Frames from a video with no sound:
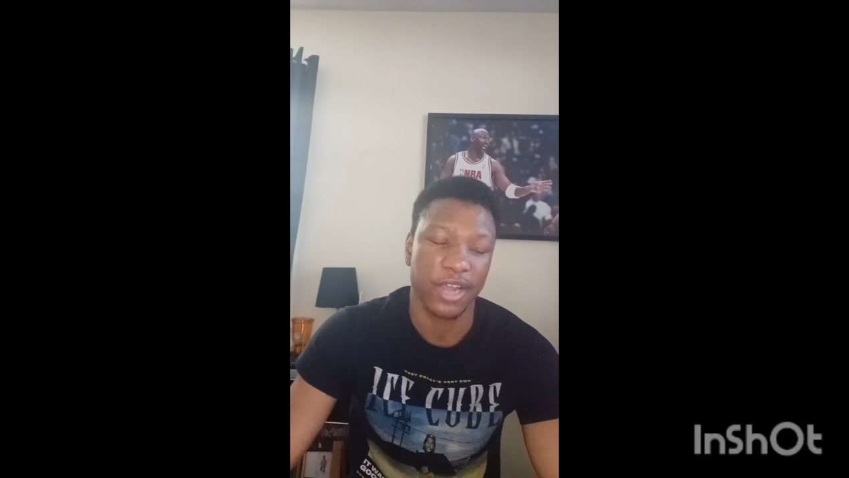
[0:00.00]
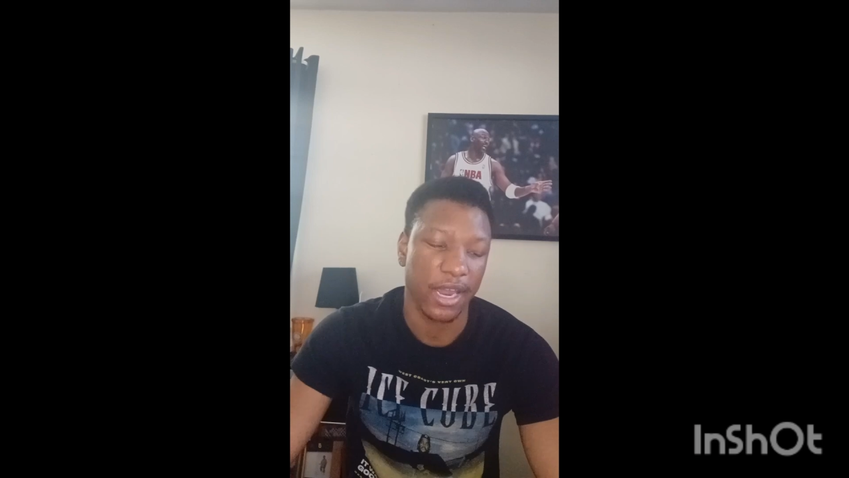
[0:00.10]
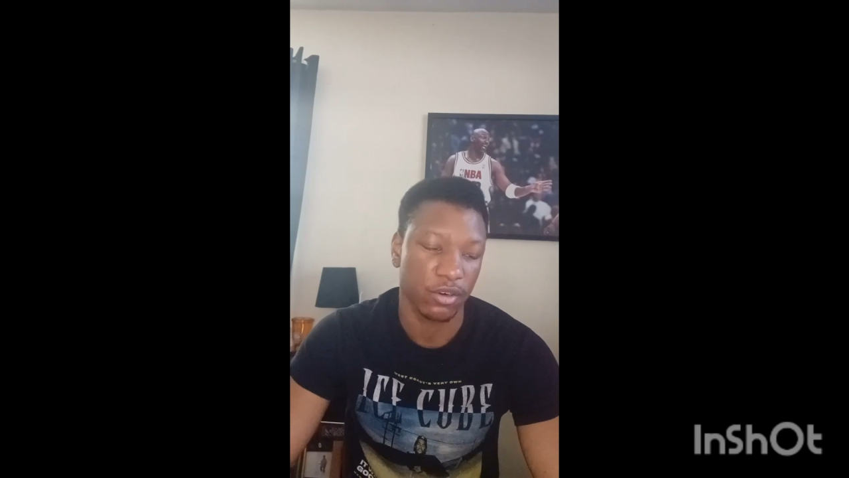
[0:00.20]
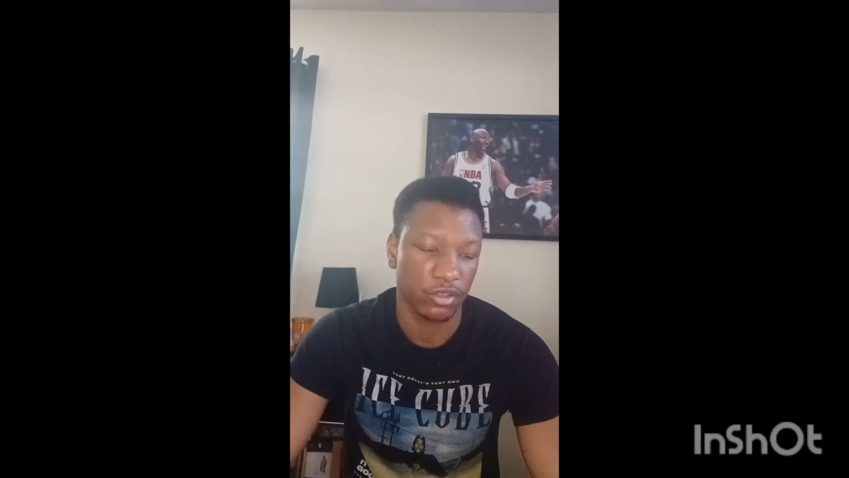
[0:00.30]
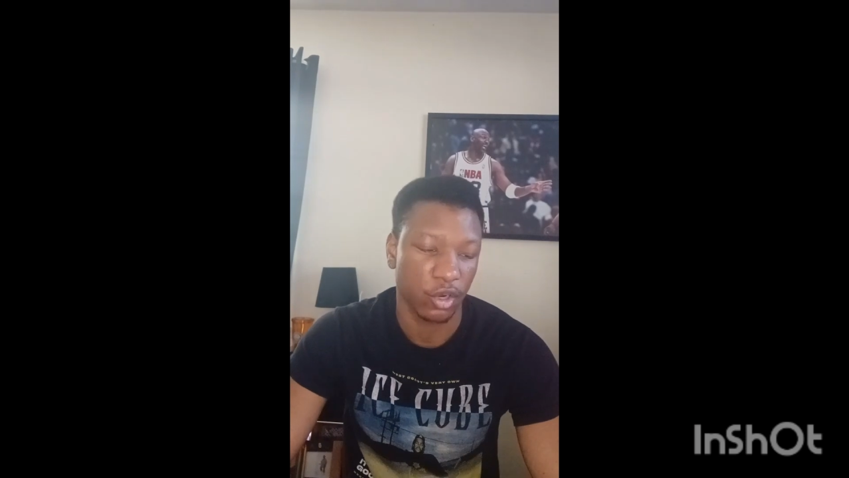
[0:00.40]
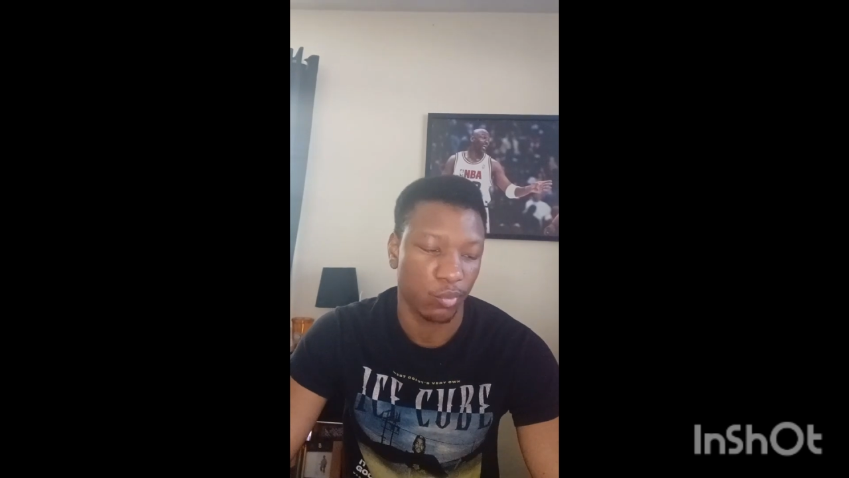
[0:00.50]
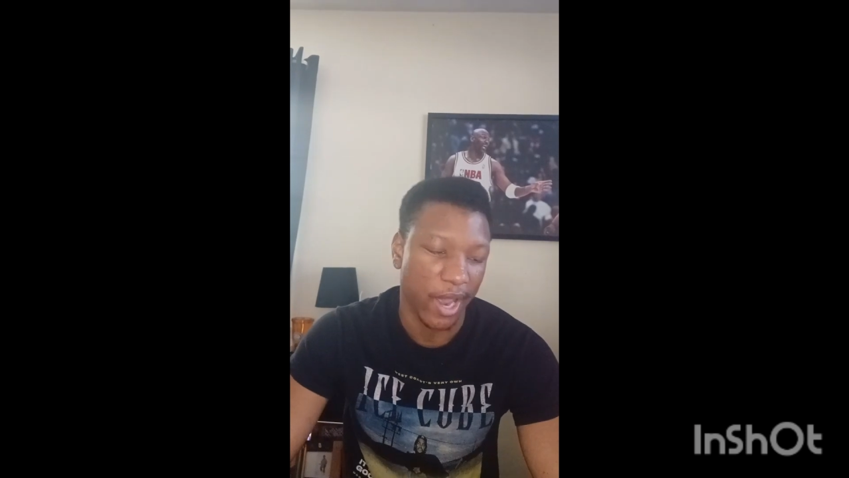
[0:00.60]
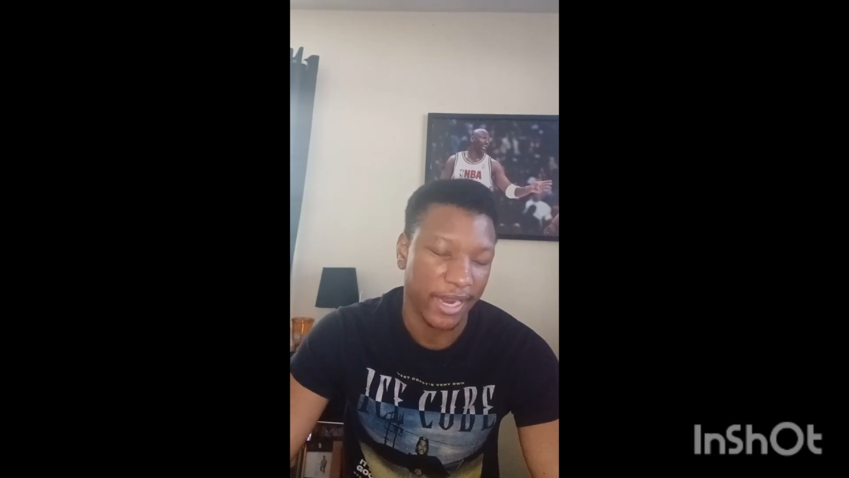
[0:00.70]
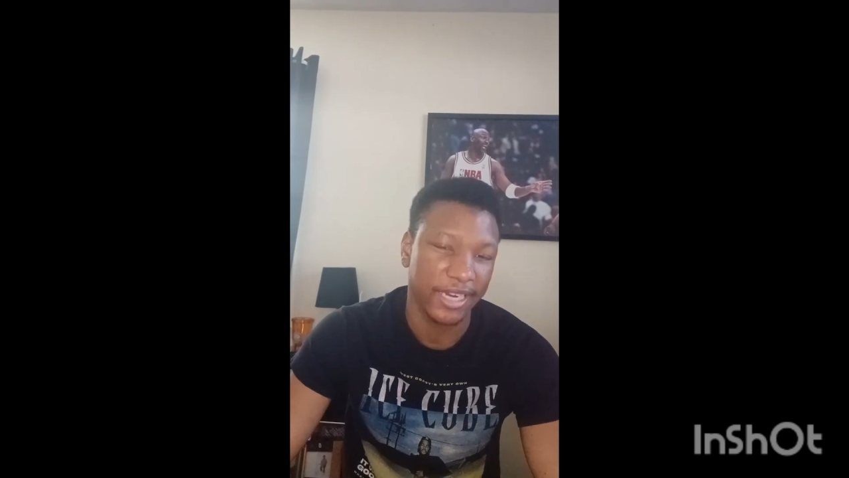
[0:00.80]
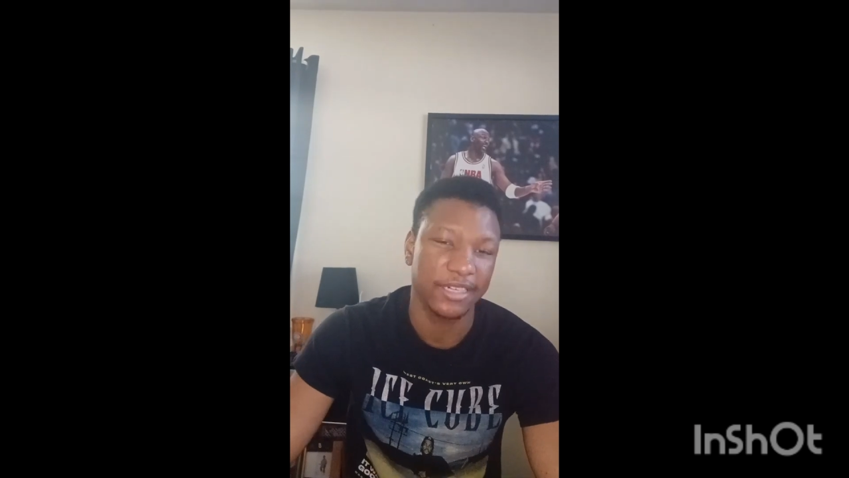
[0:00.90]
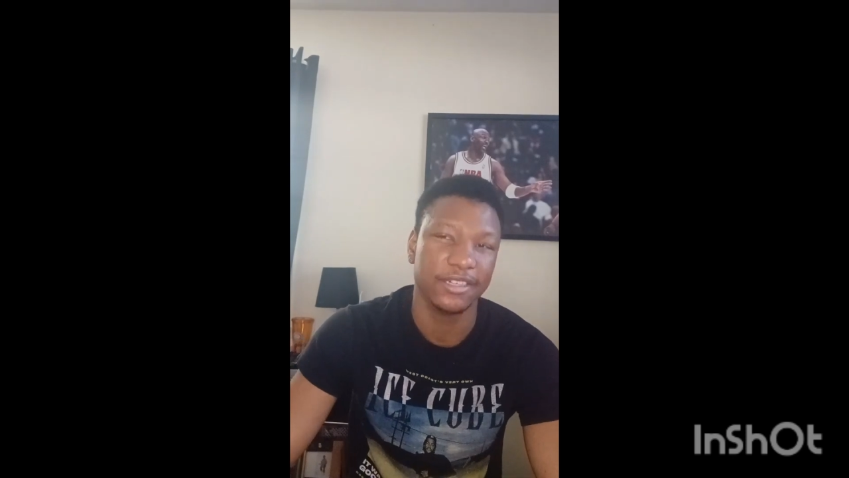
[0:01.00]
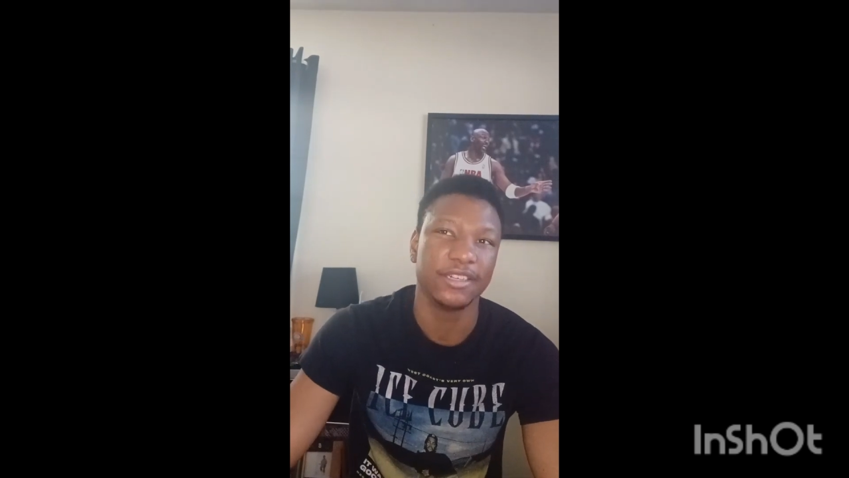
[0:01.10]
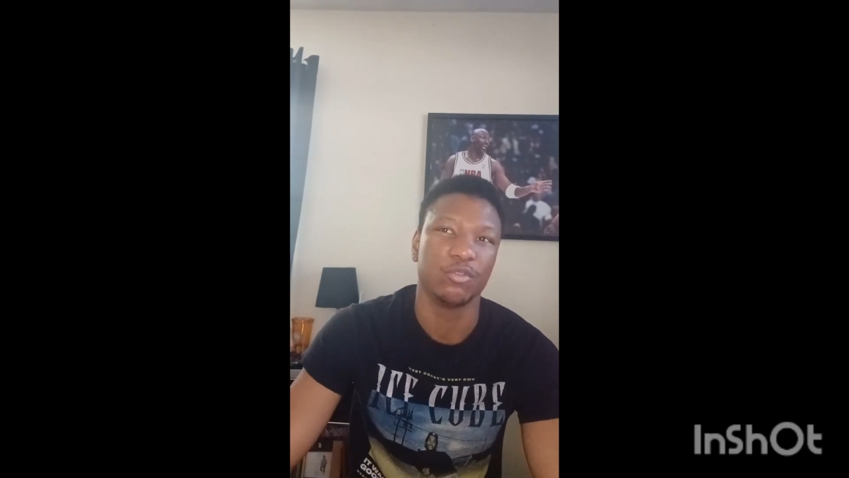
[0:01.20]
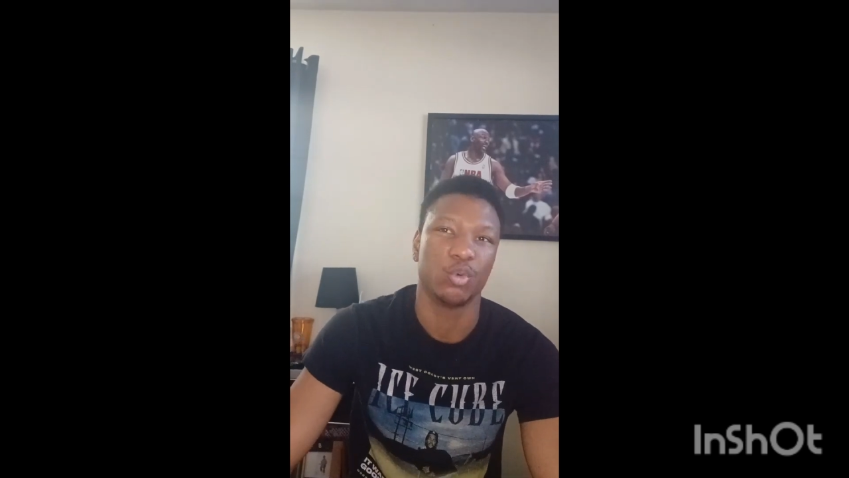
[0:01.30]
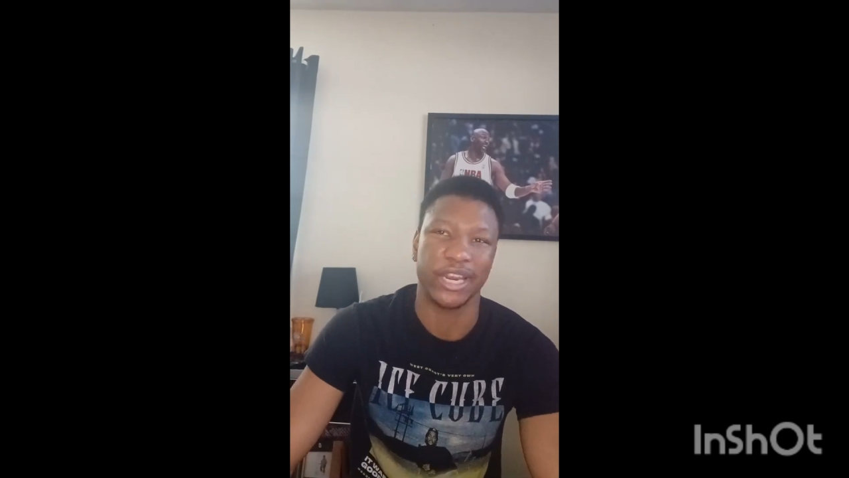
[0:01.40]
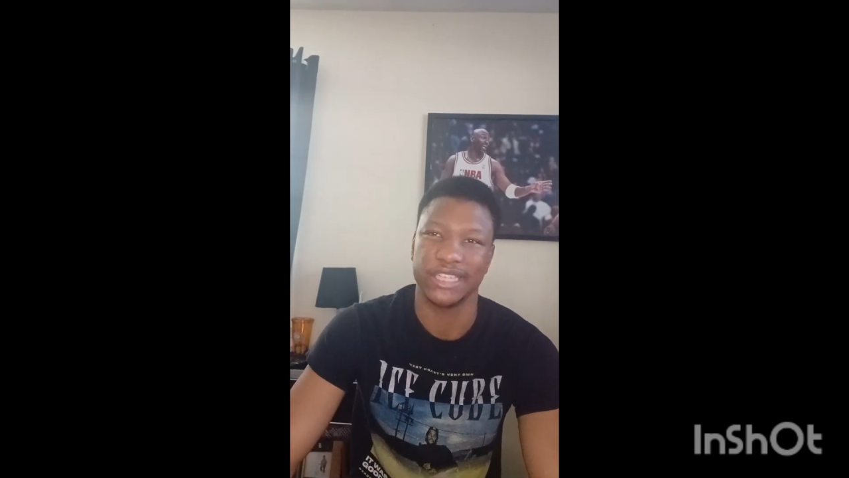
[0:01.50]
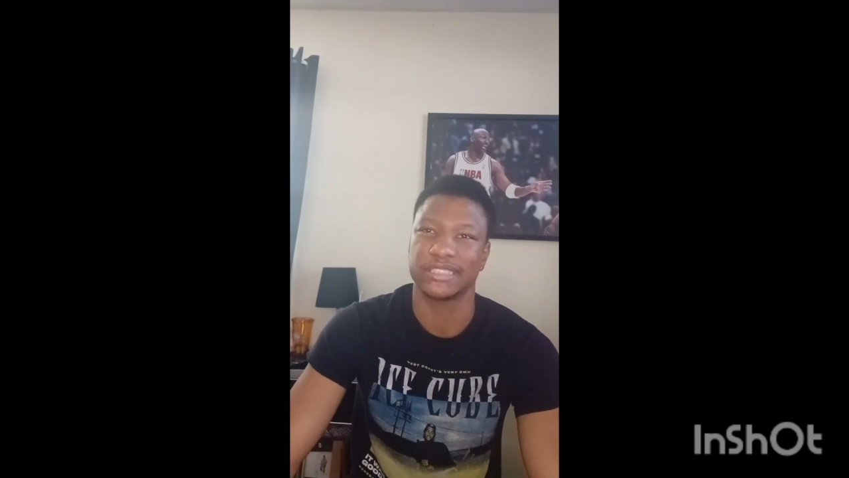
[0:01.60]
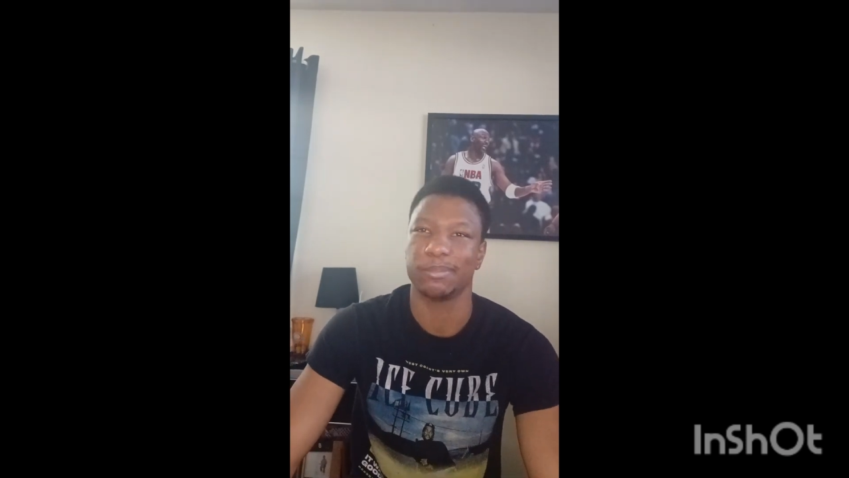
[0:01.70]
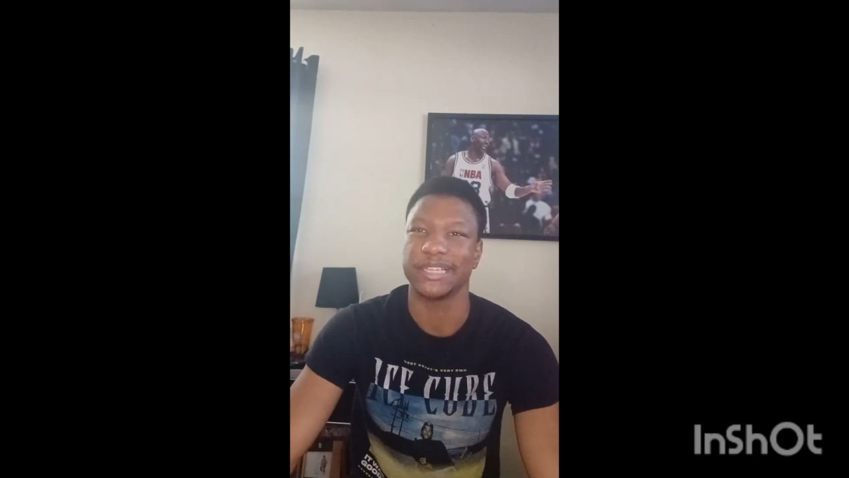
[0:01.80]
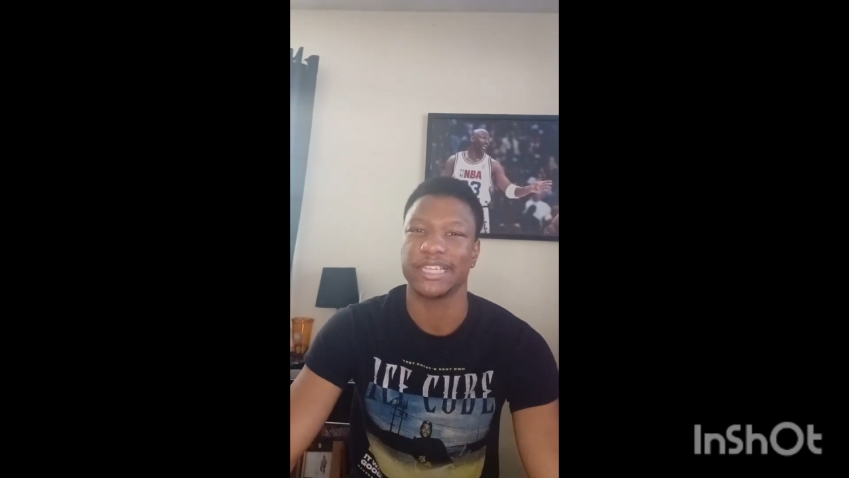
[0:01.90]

I don't know why he waited to make